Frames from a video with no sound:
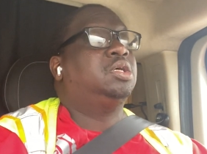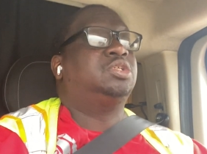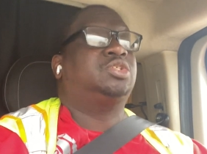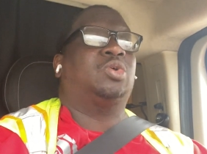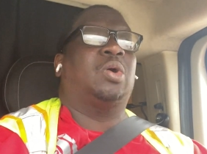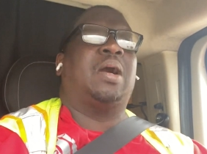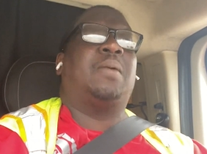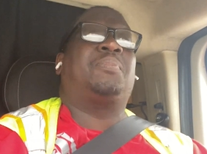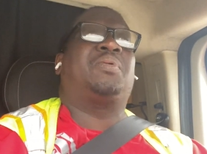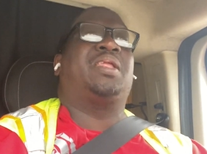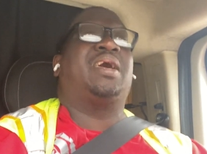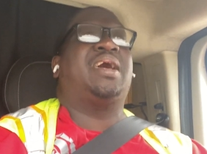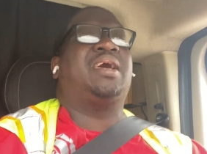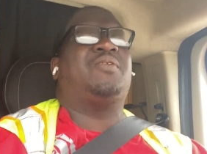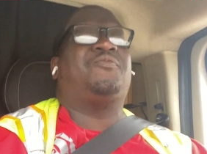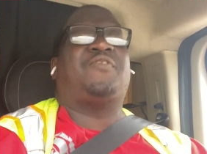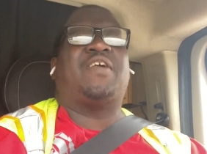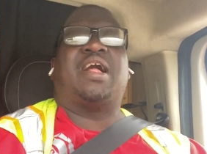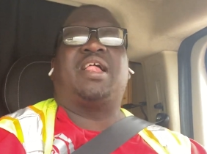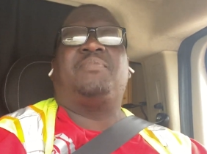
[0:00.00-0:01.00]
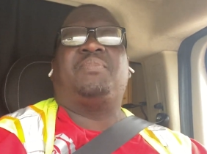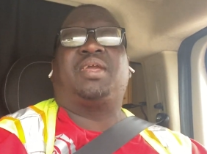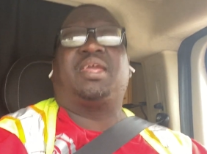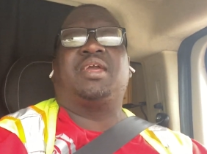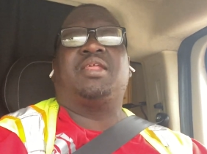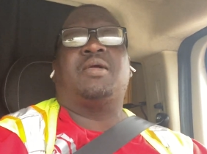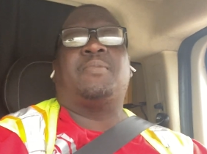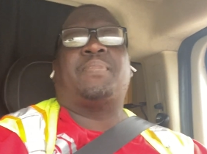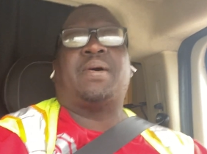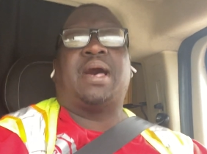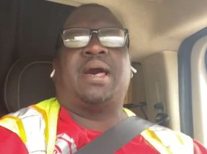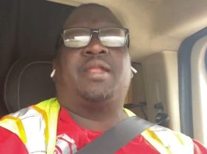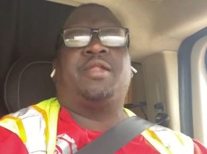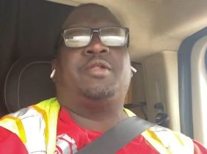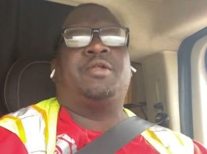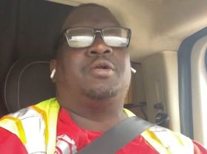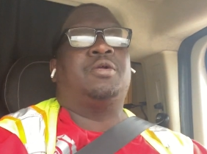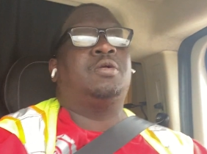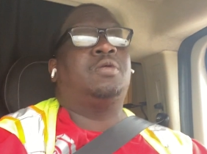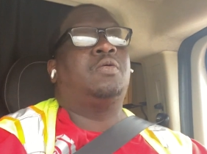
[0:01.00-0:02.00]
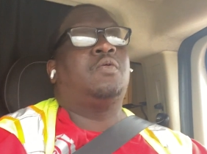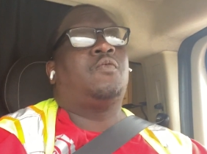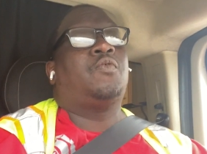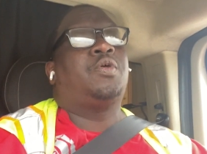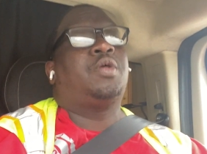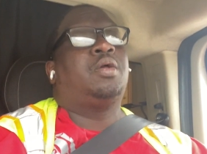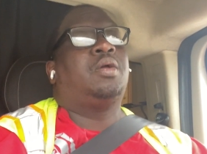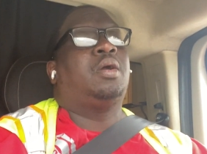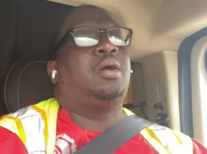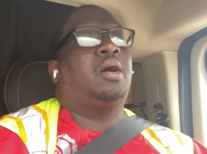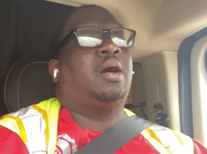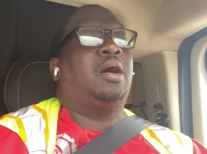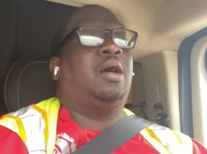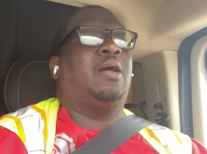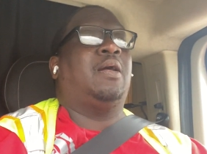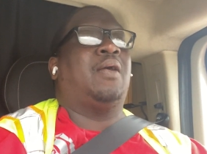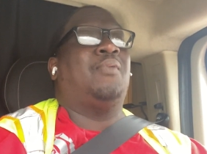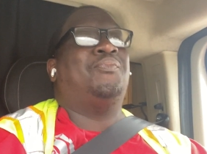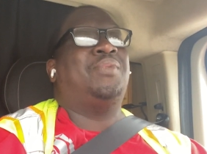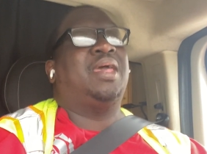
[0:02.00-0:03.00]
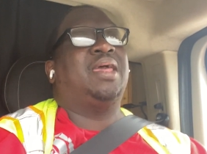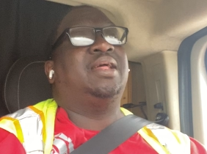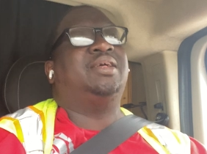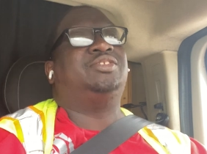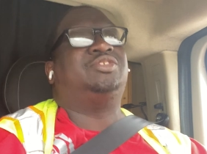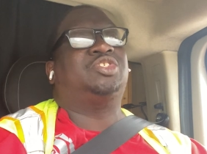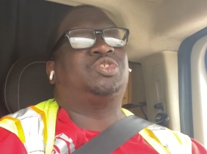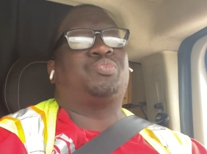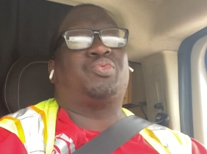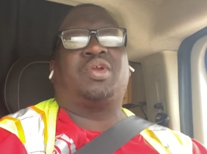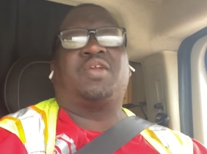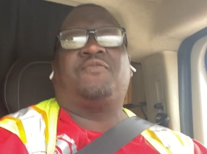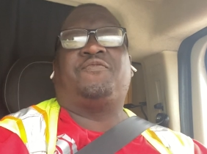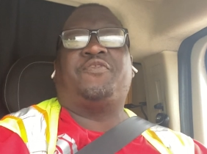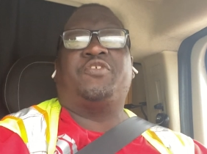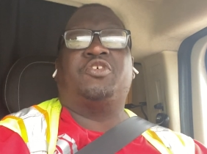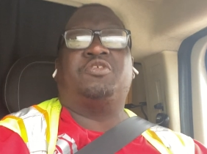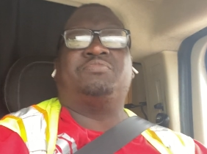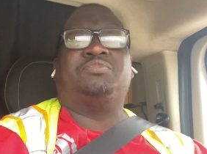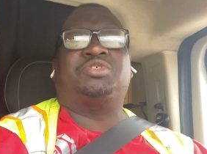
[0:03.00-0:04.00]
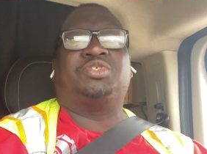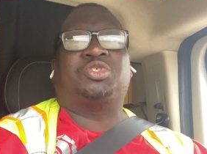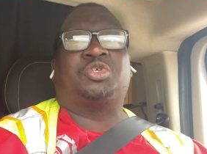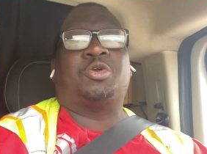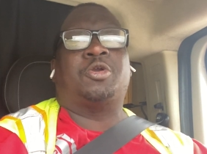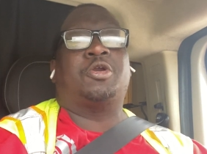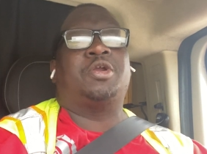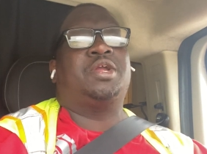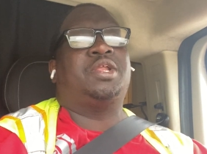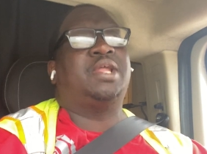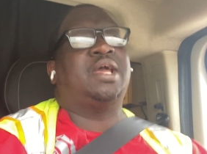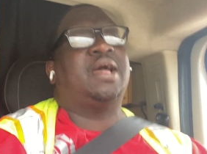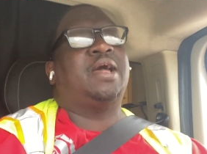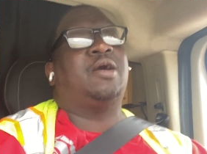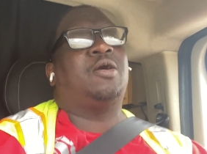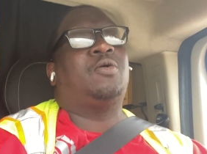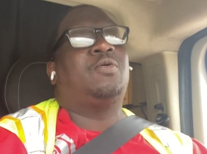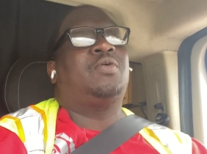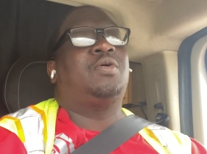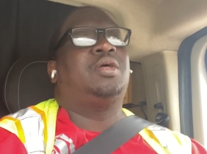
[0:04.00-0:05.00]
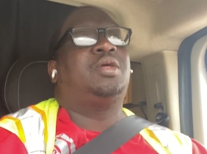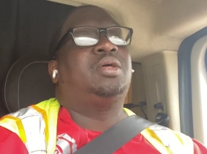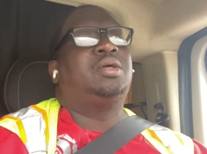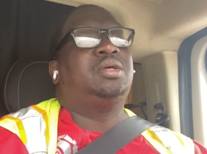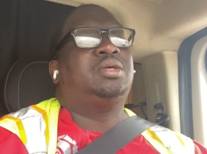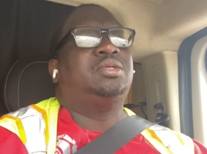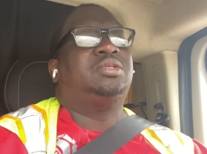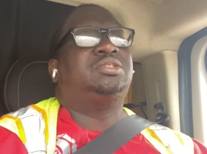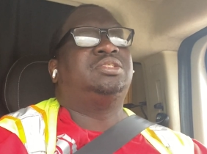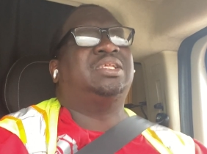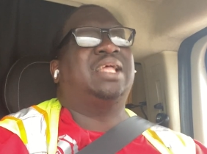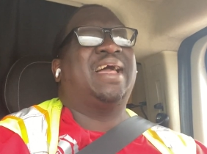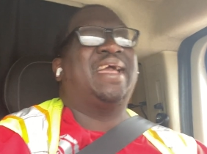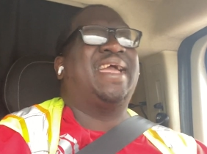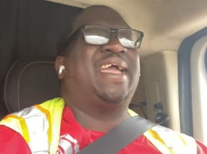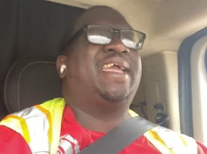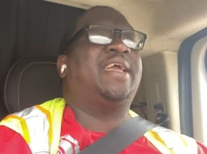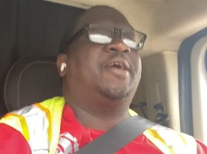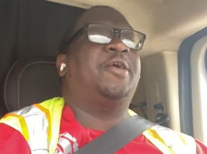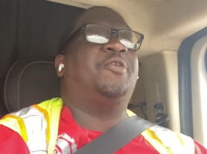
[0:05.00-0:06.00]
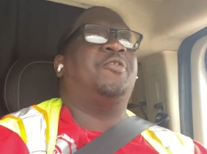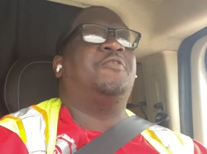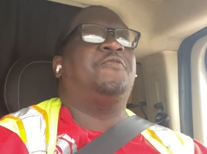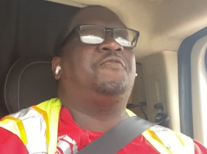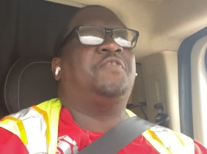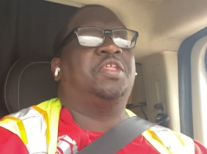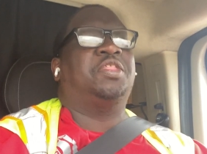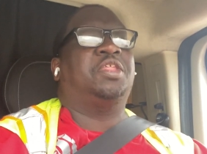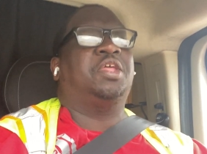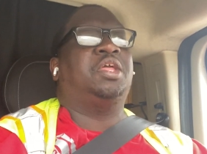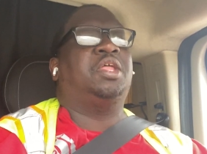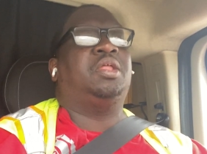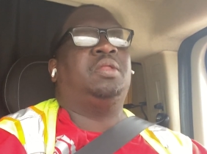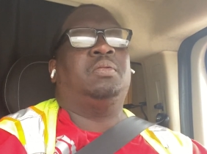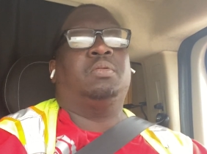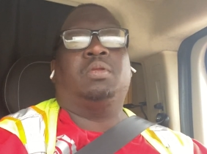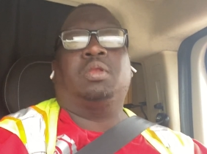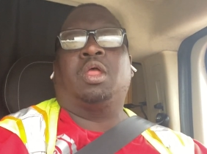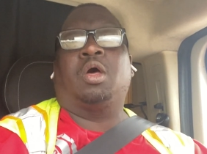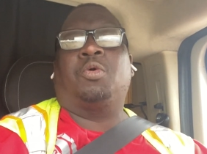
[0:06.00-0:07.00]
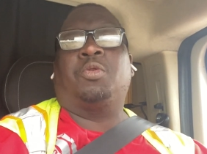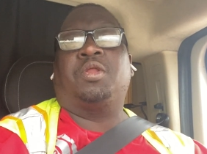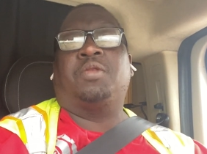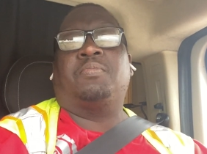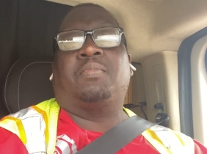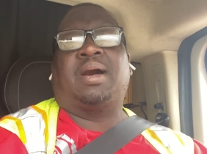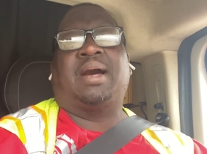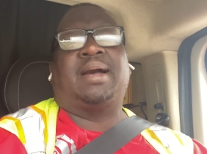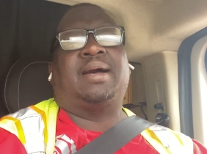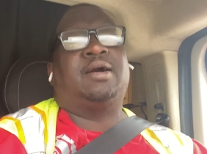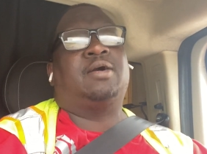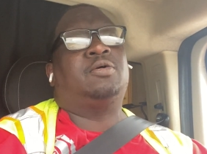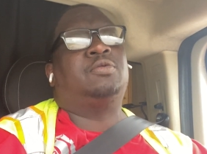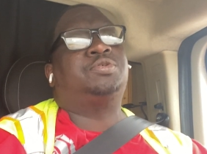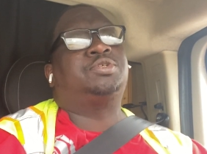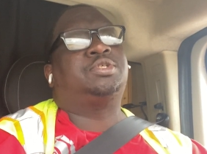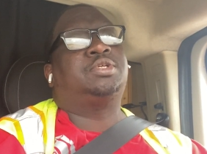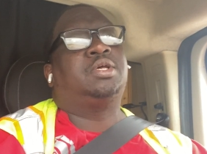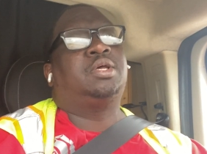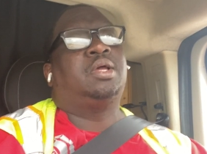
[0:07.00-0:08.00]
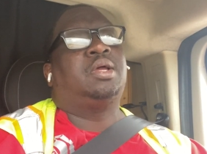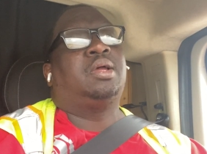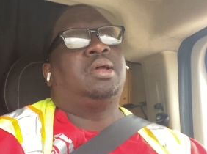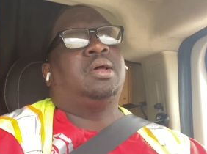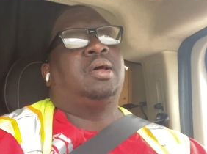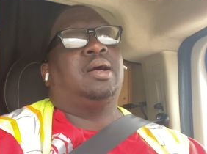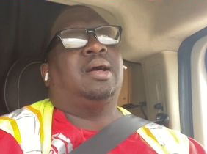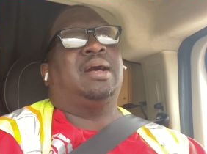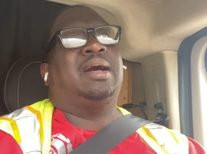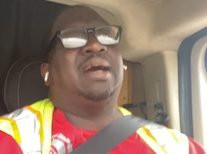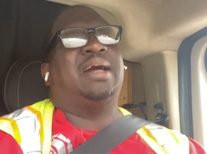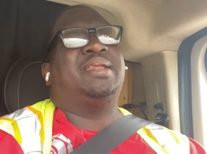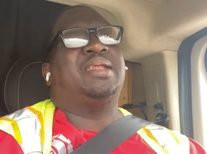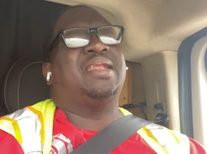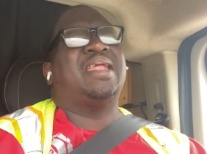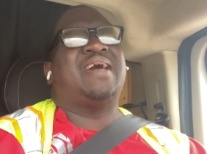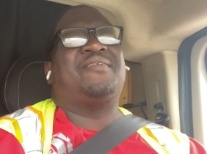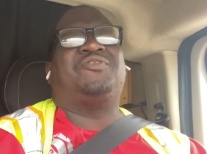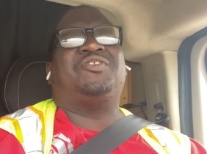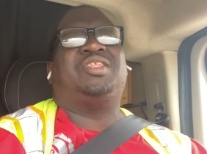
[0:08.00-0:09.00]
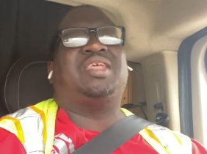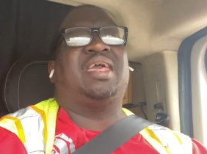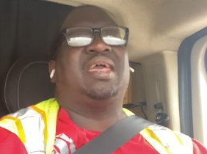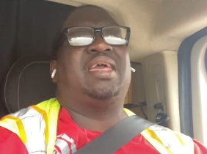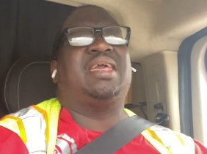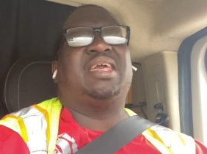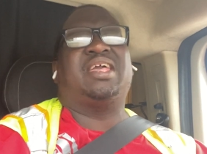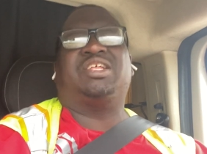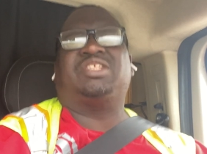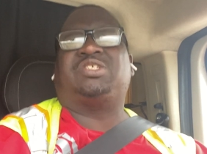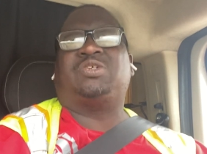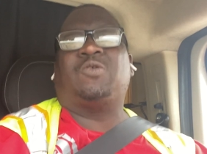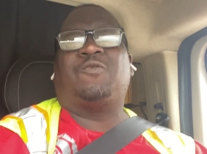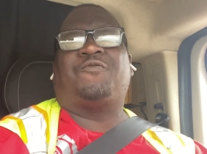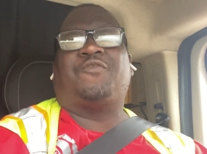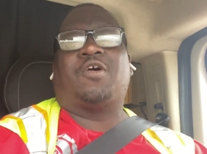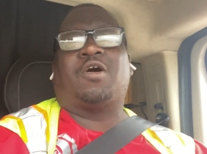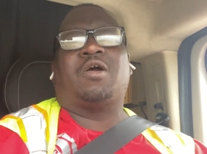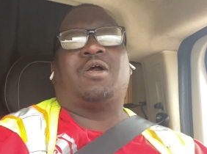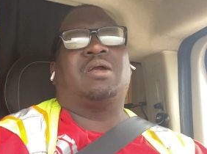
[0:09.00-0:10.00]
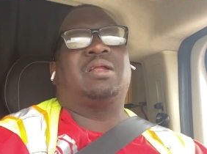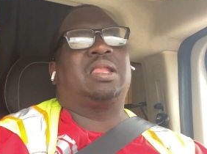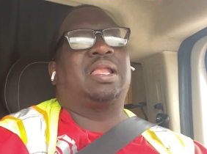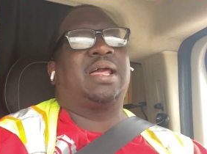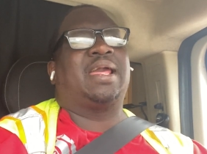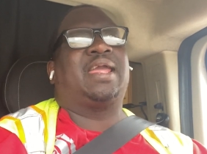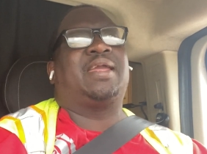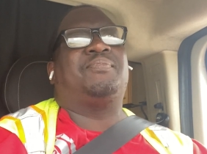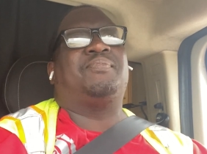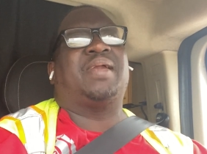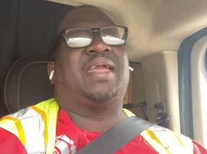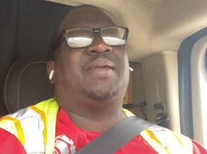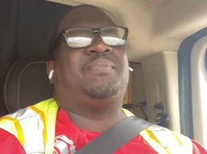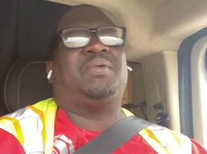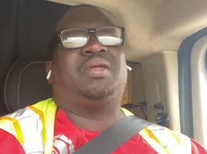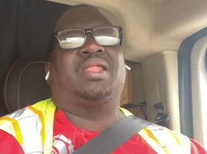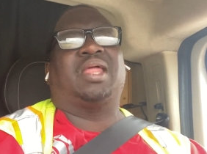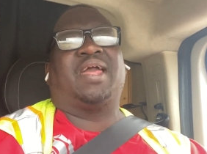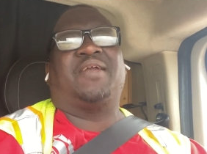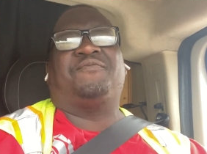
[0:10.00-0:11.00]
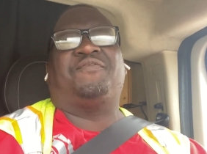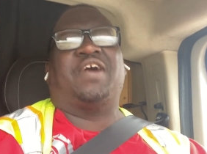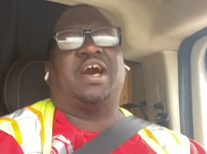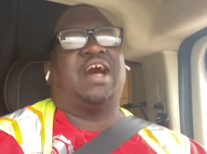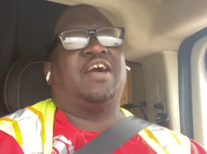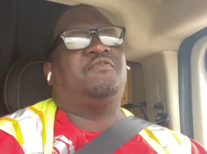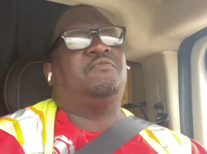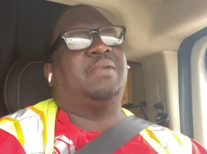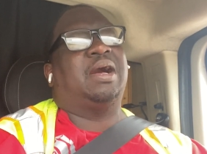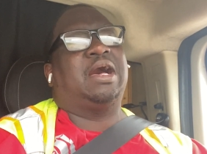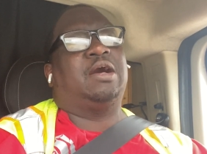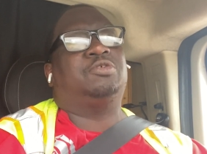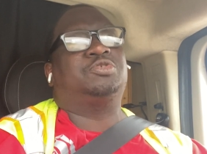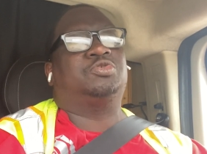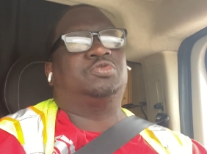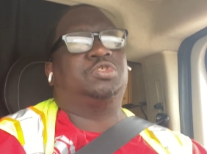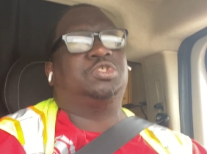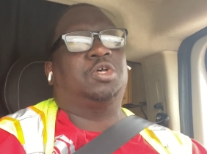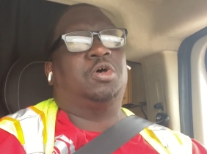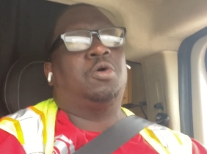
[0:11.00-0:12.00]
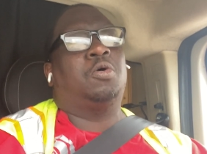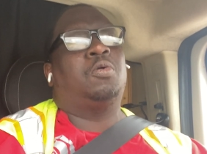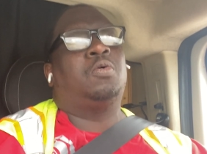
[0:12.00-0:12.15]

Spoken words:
So I'm glad to finally be getting up out of there. I'm headed to Springfield, Missouri now. It's like 850 loaded miles. I didn't have to deadhead too far, like maybe like 5 miles or so